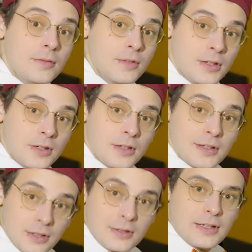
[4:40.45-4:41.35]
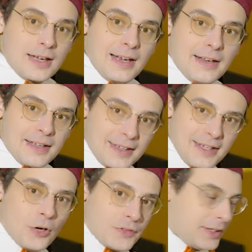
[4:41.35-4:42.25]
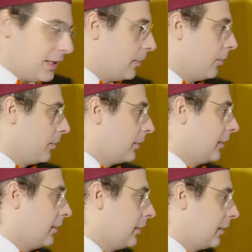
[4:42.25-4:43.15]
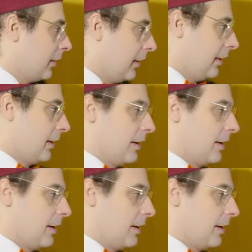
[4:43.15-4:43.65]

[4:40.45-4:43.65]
The key of the keyboard in